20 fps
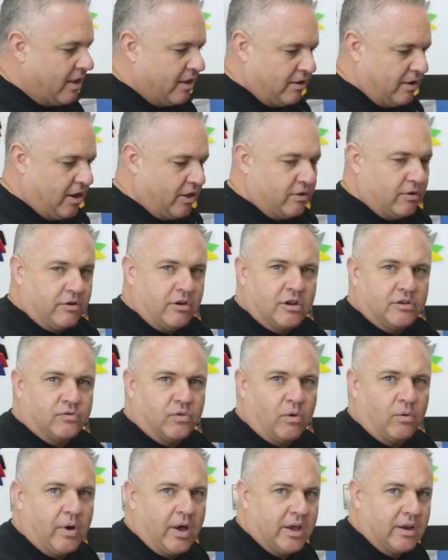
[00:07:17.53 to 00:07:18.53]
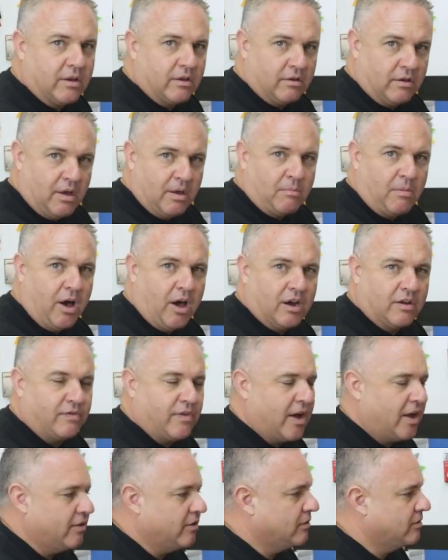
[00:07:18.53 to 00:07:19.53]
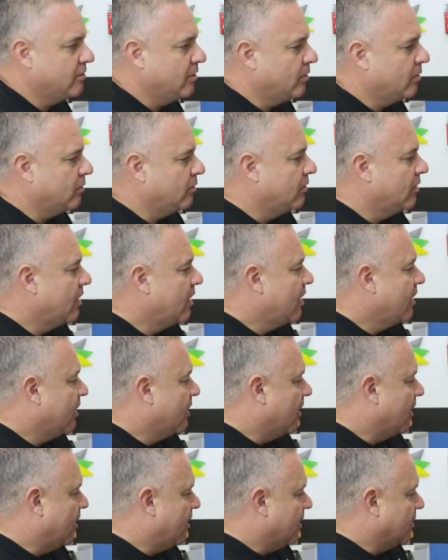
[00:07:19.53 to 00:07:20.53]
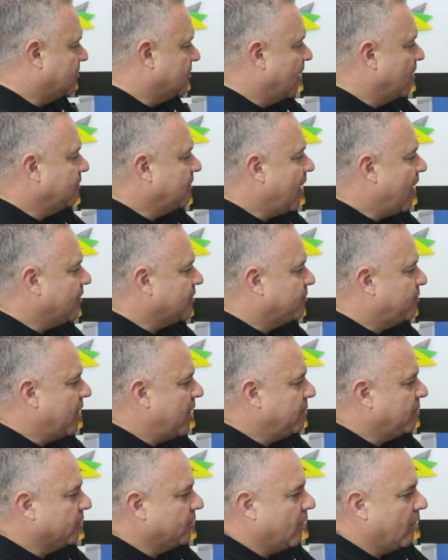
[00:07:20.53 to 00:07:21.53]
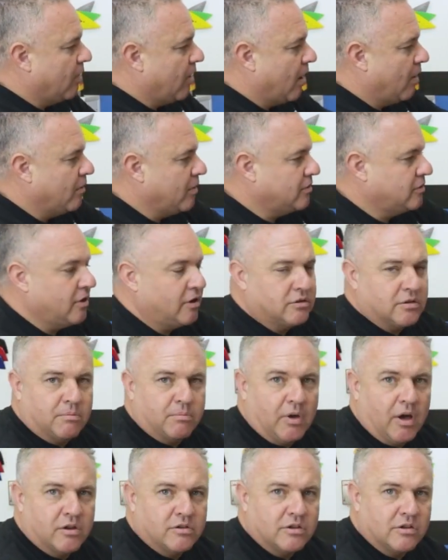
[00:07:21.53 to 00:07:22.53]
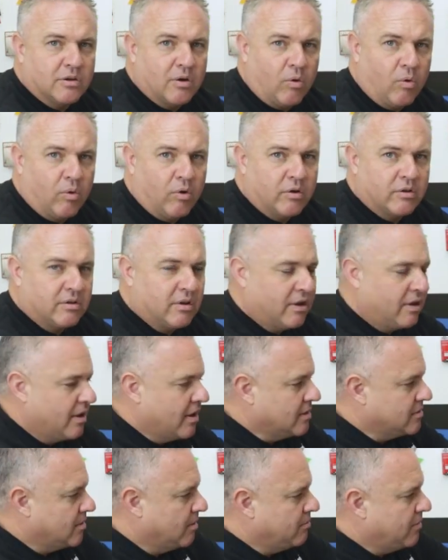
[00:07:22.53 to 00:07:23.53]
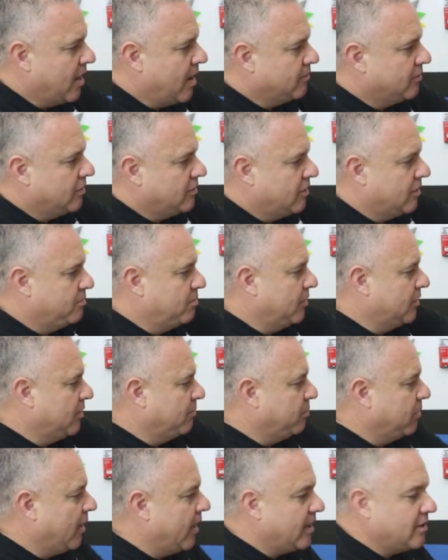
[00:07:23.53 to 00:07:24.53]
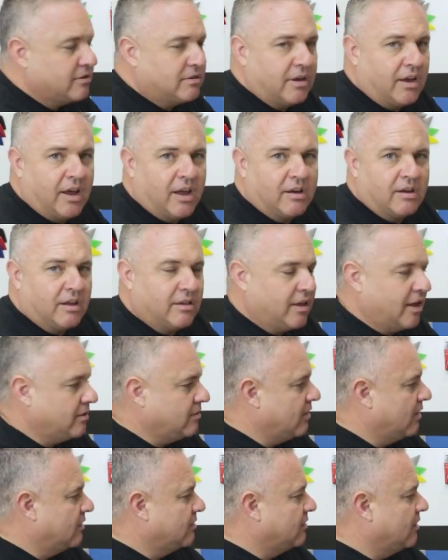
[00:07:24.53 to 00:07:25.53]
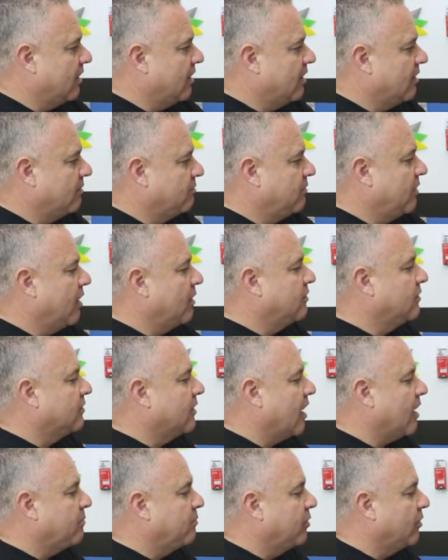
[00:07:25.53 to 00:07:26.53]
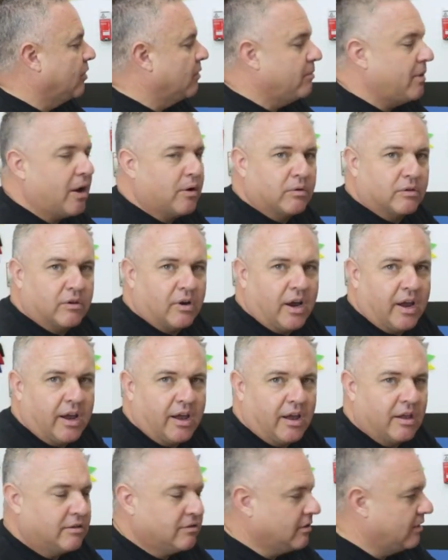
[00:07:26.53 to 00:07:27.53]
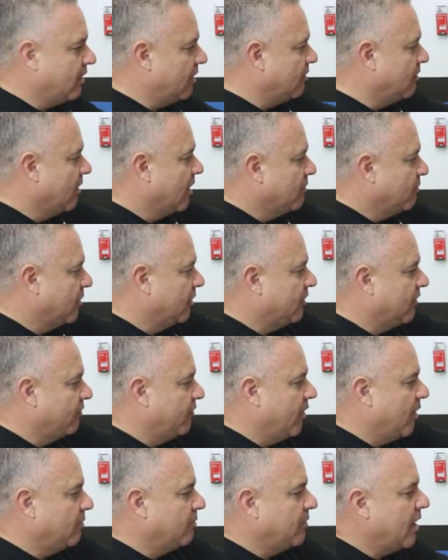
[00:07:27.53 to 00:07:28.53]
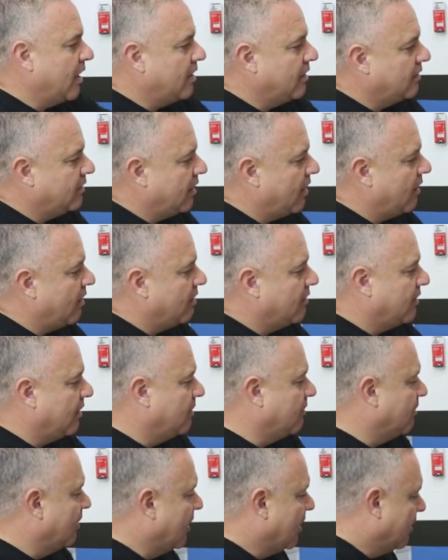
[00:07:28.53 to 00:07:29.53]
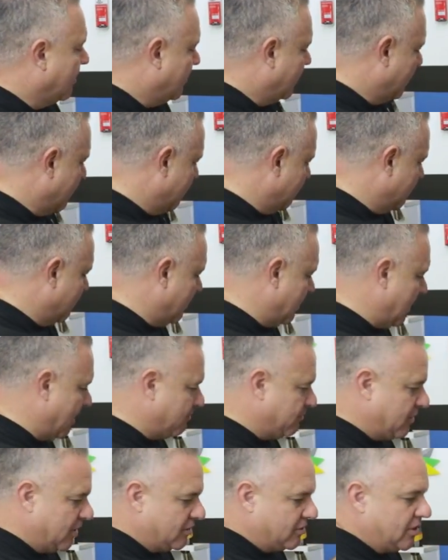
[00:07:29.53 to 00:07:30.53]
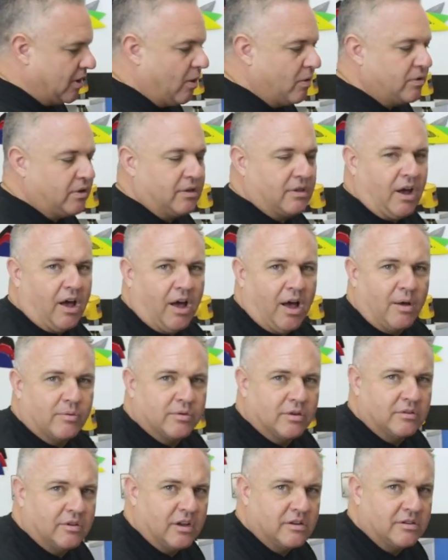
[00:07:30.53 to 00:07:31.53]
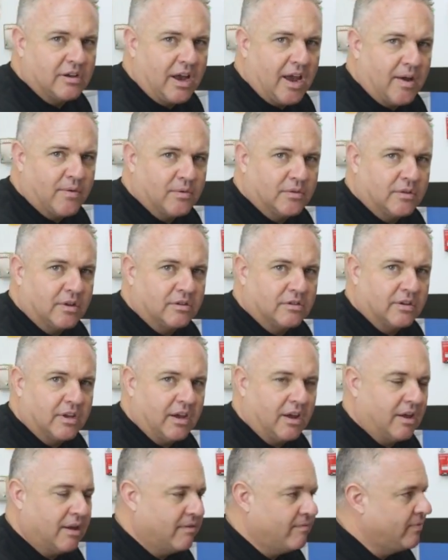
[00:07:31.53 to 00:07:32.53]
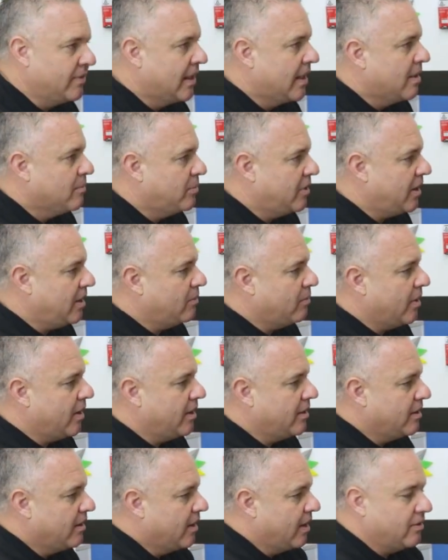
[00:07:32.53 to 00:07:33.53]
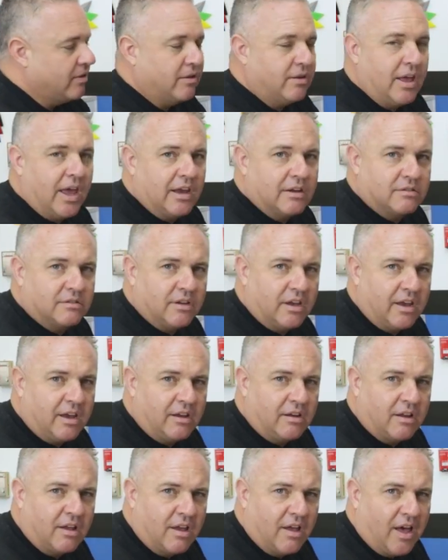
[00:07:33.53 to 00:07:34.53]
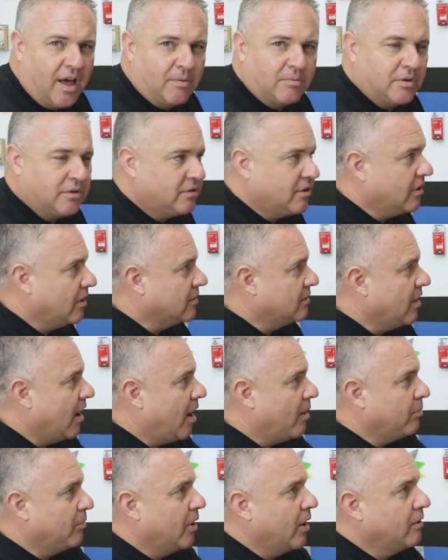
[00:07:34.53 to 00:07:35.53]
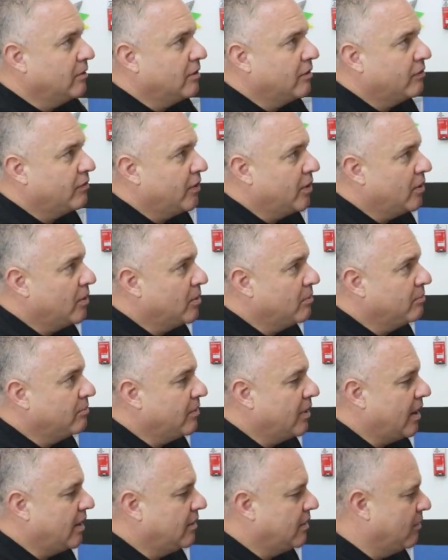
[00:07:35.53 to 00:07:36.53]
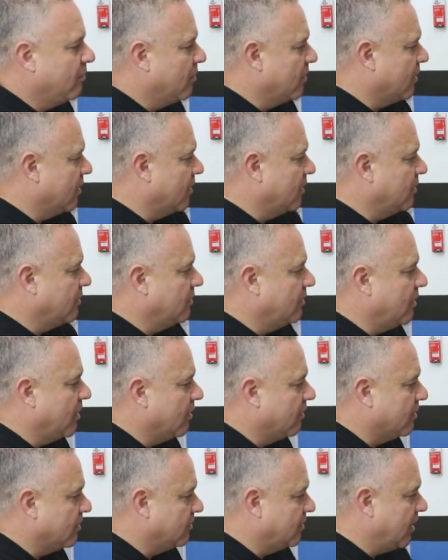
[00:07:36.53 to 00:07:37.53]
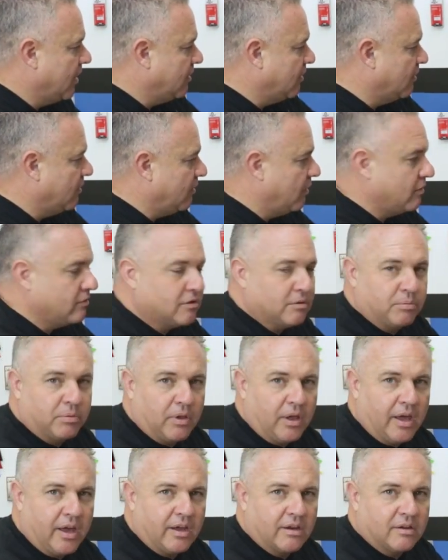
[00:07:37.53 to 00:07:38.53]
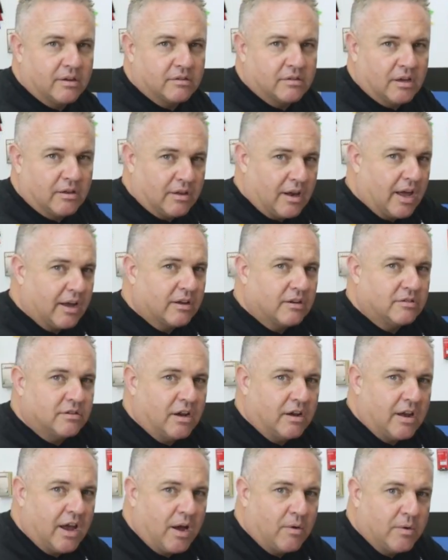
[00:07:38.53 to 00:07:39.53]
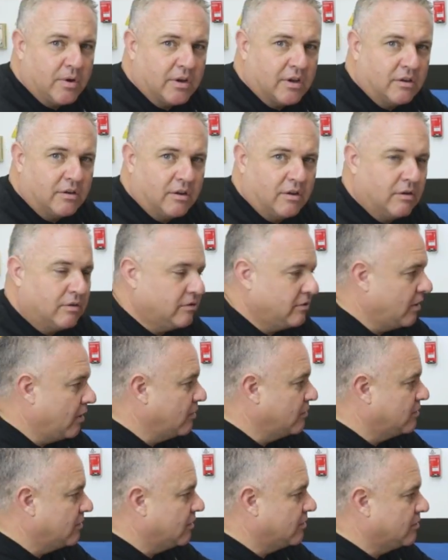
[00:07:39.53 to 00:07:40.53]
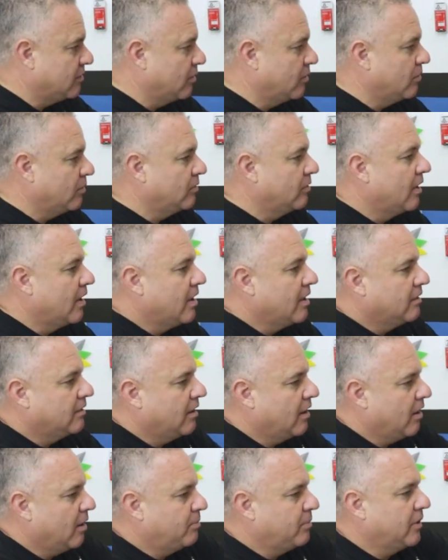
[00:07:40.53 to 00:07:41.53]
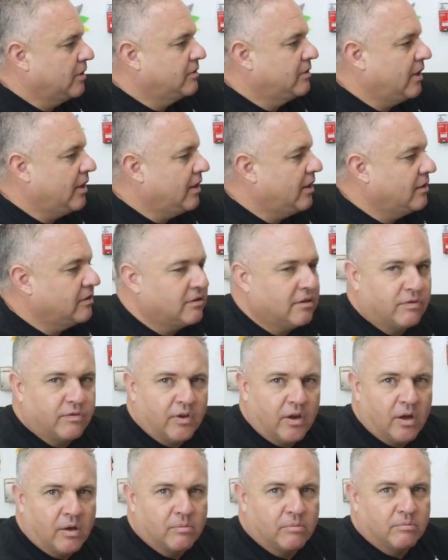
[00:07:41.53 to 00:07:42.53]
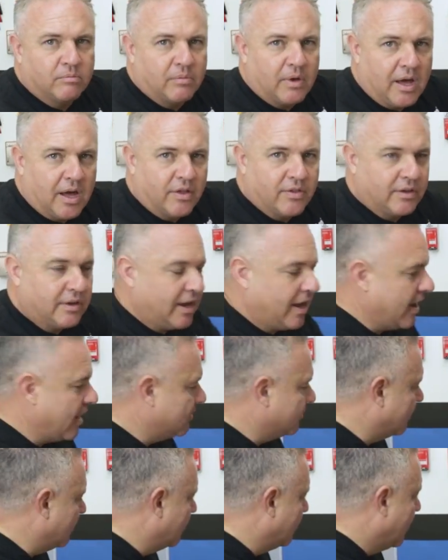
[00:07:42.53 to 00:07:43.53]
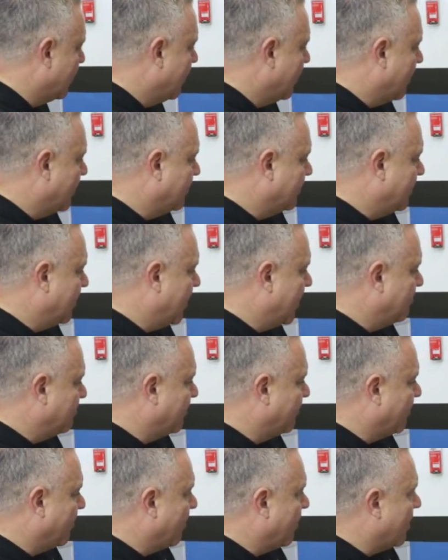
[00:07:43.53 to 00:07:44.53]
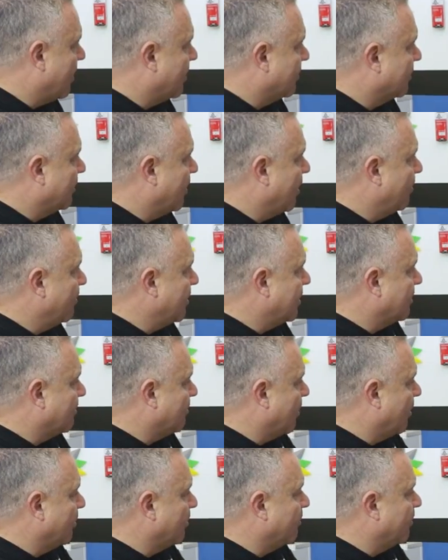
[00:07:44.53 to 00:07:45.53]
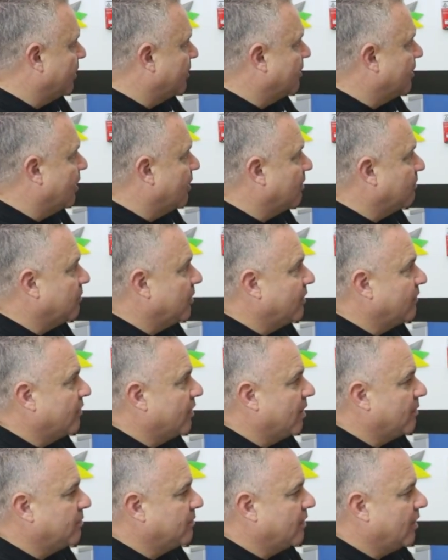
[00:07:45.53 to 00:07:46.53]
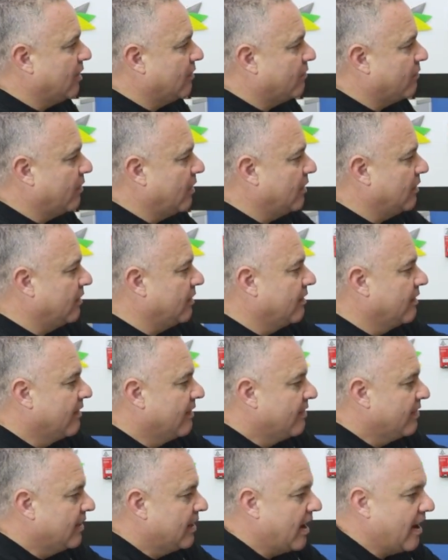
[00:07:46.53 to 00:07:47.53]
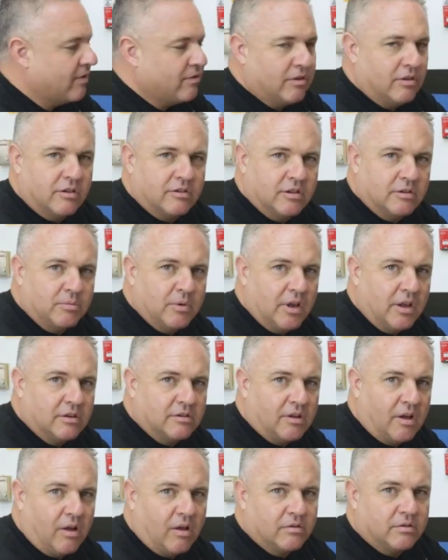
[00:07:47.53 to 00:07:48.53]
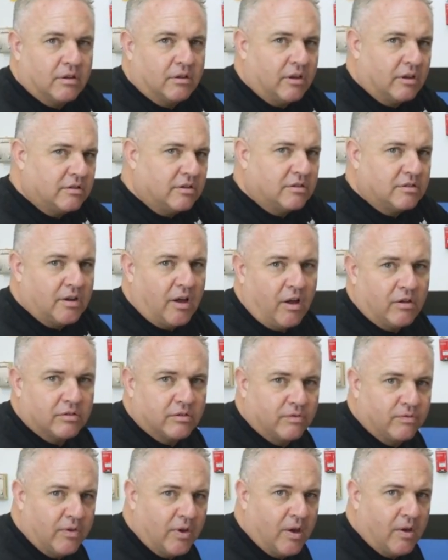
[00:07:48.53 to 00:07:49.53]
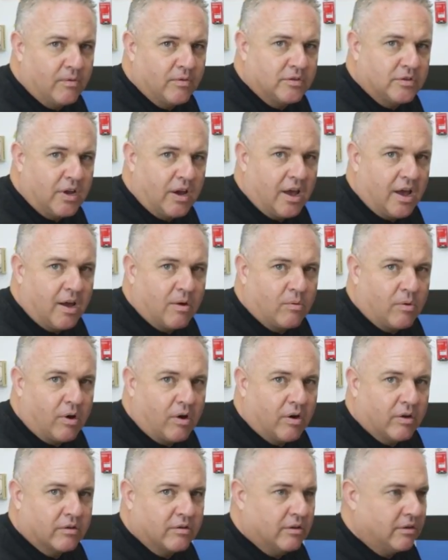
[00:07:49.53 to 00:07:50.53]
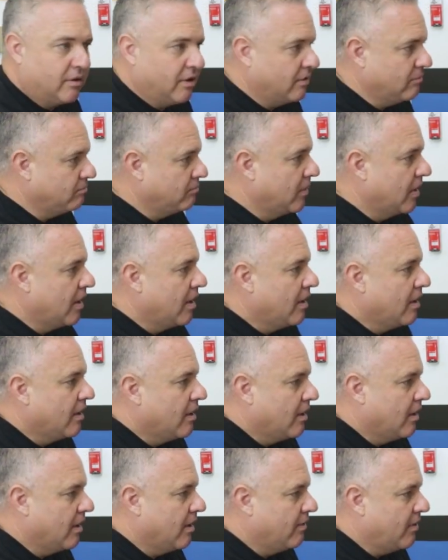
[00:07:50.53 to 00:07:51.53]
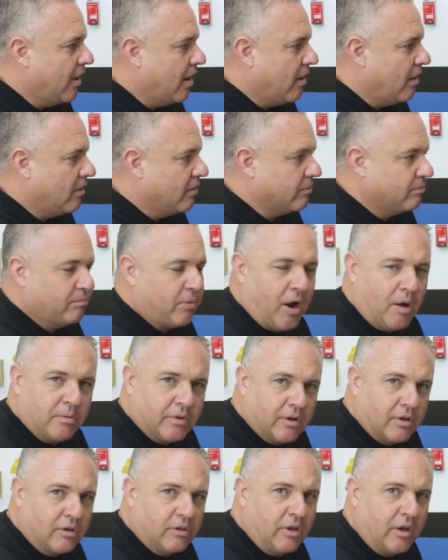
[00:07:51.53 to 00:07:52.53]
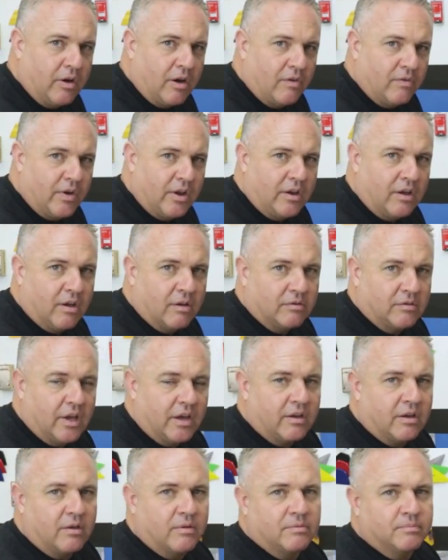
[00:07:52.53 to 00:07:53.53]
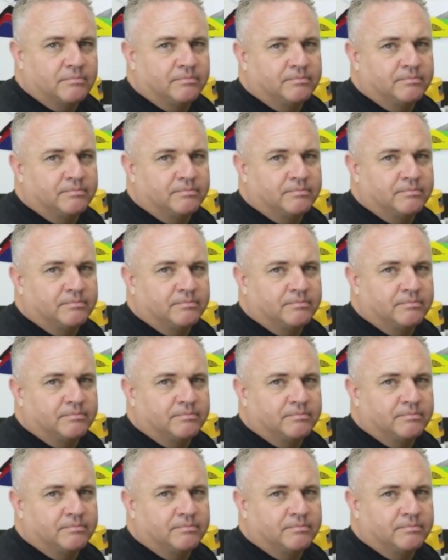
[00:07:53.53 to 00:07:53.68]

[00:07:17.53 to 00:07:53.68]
Another useful way to modify this tool. Sometimes people don't always use the bungee cords. Sometimes they just put the plates in and they just, you know, just kind of pull them back with their hands and then put the film down in there. And then, you know, I'm just showing you the options that you have with this kit. But anyway, in the next scene, I'm just going to top load the film and then we're going to, you know, continue to use the plate so that I can show you how we can use this tool to help us ease the film behind the gasket. And again, before I go, we can roll the window and move it up and down freely after this has been installed. So let's install some film and show you how it works, and then that ought to probably conclude our video. Thank you.